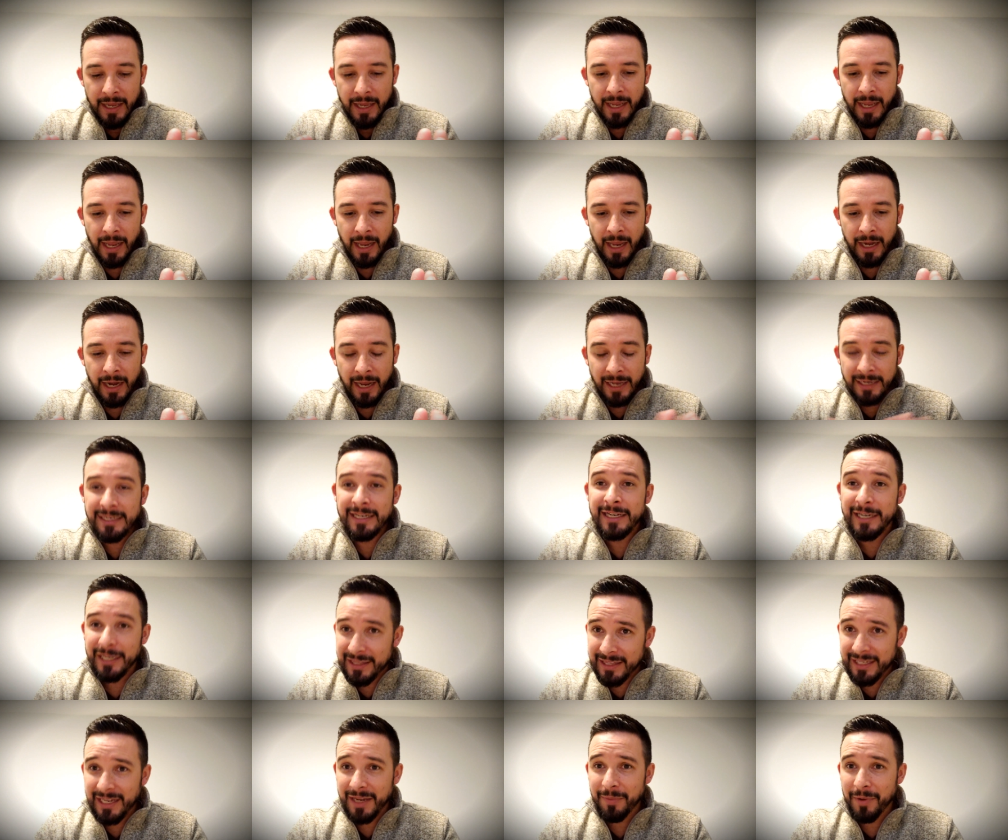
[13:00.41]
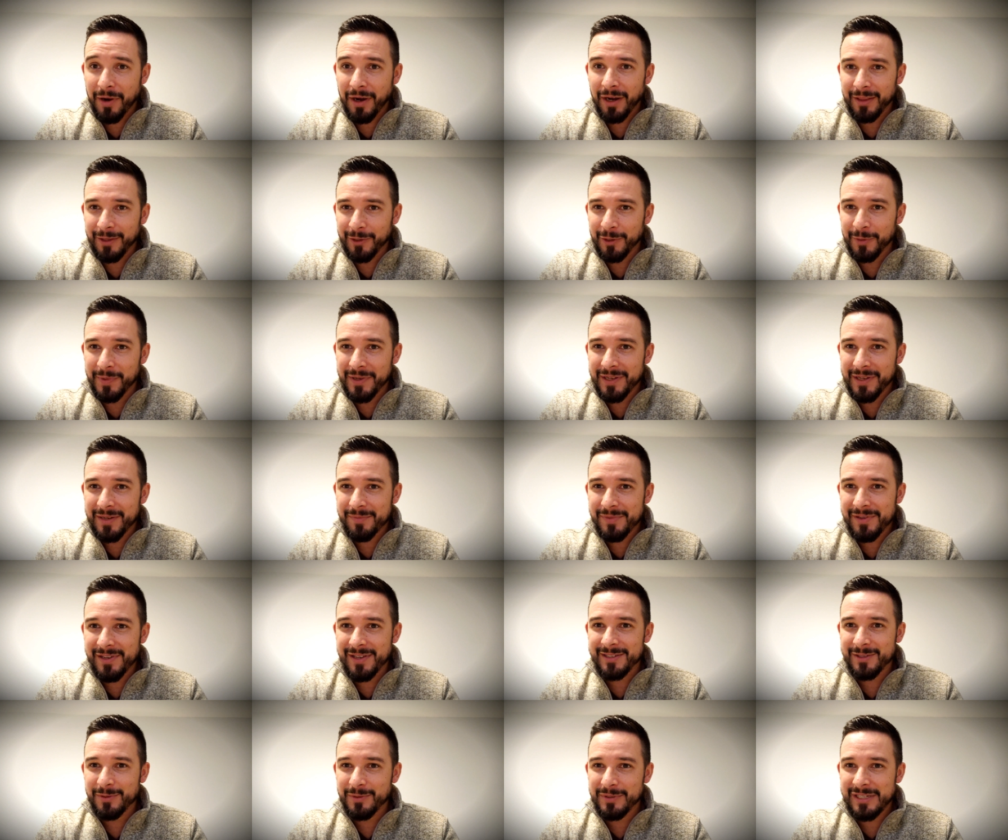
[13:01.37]
And I needed to think about it a little bit
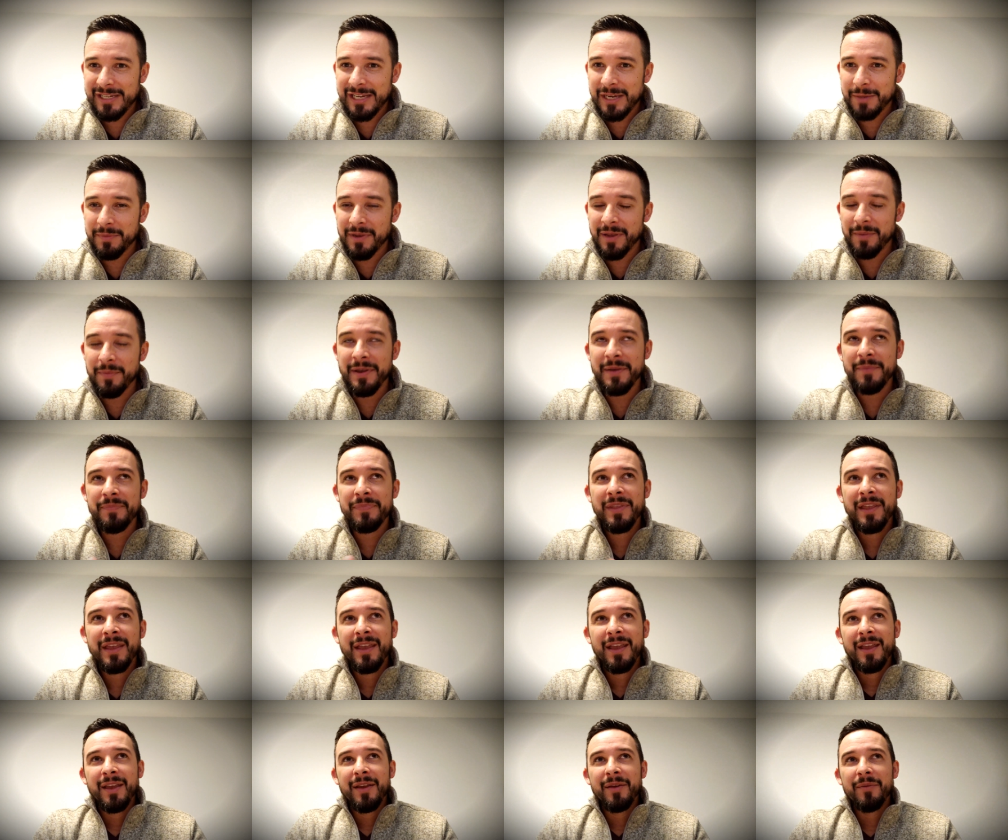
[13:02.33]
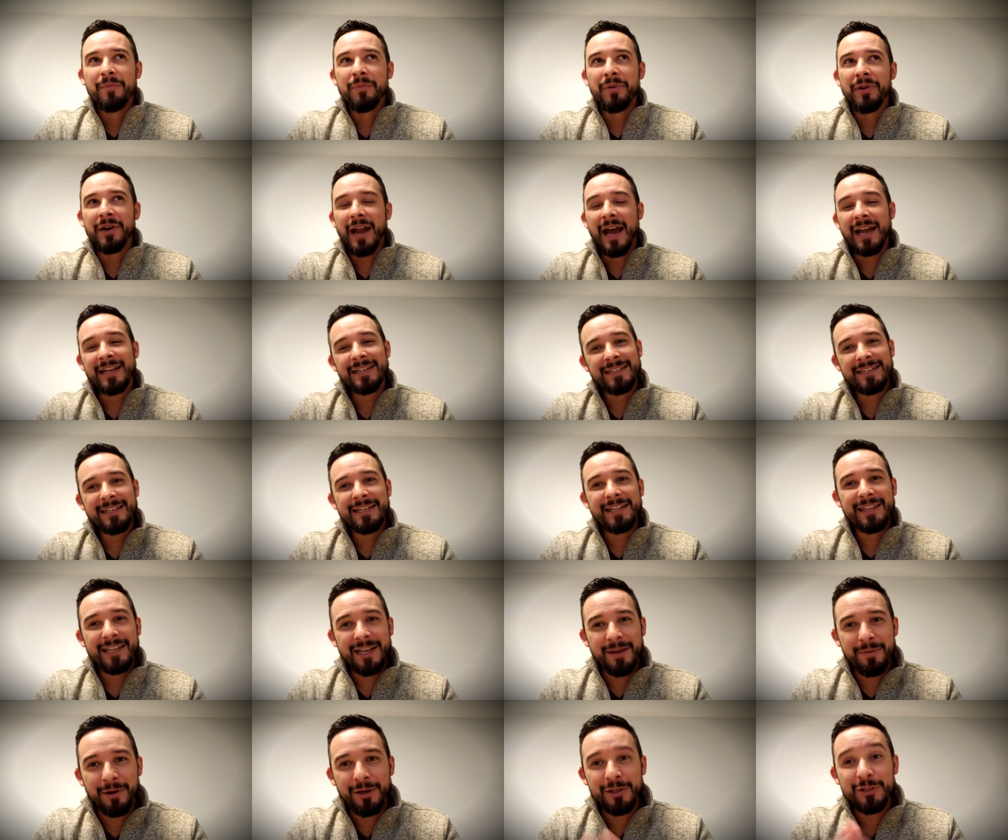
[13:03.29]
because it was a commitment, but I didn't need
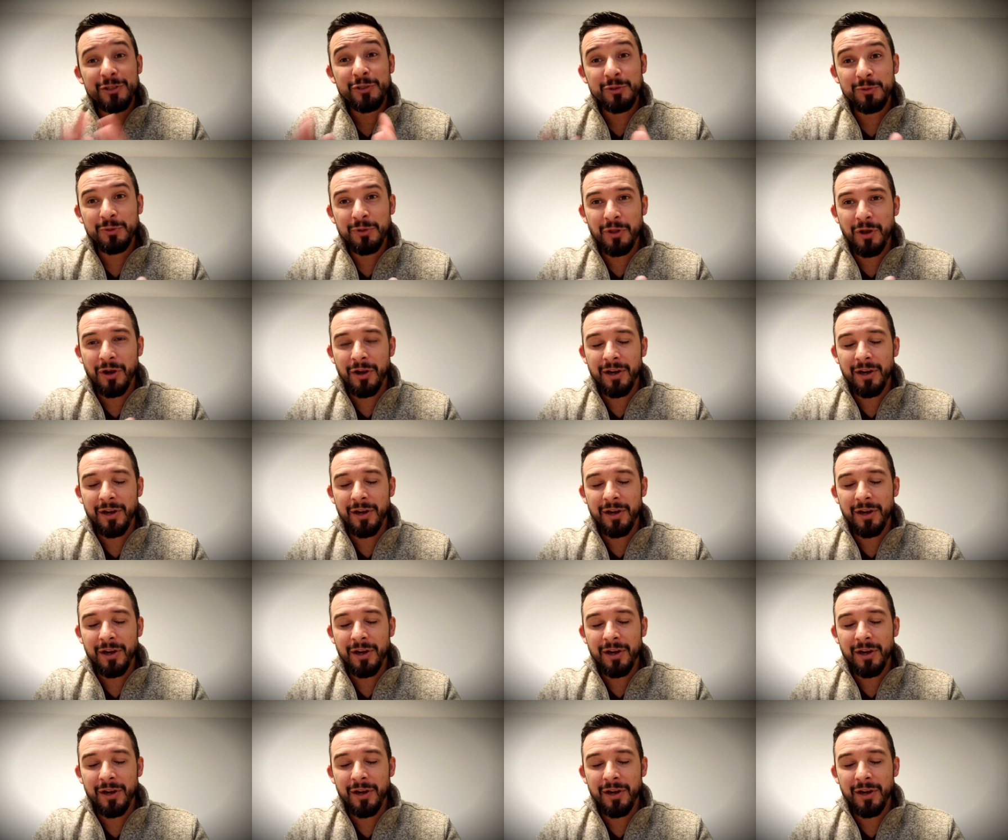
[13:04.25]
to think about it too